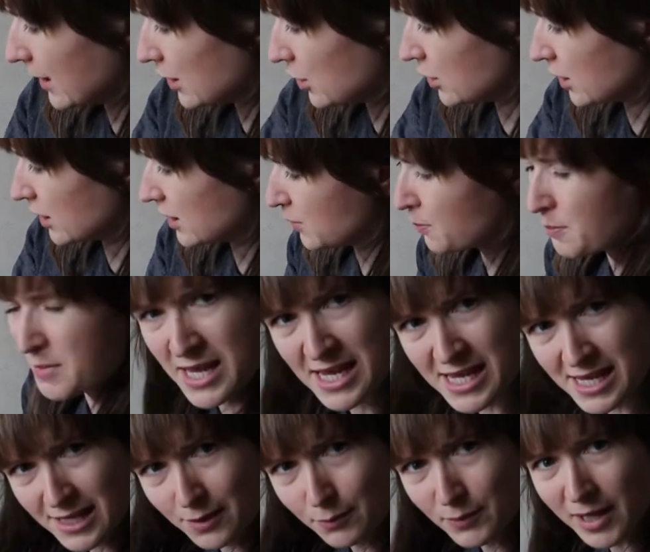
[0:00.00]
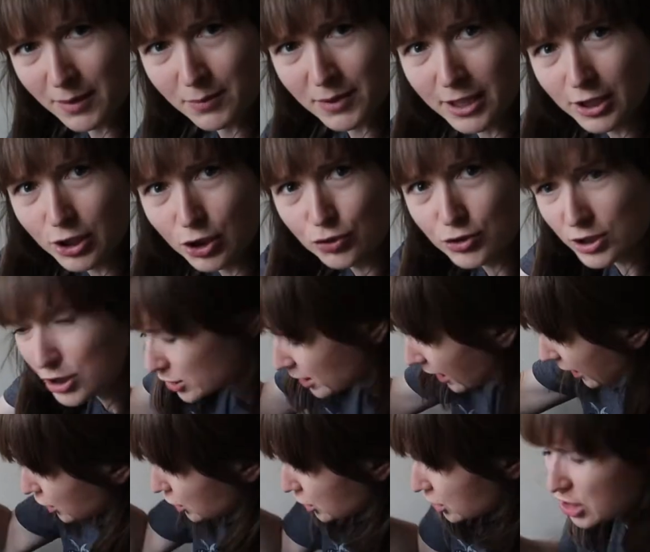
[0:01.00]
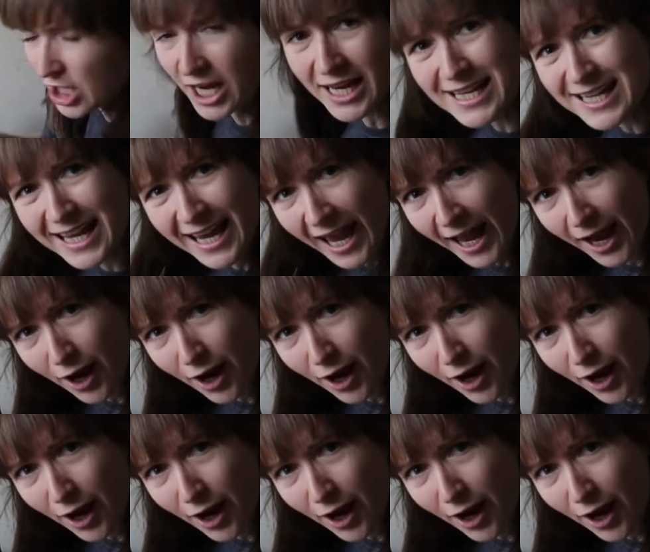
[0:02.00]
it's just me, maybe you just like shake it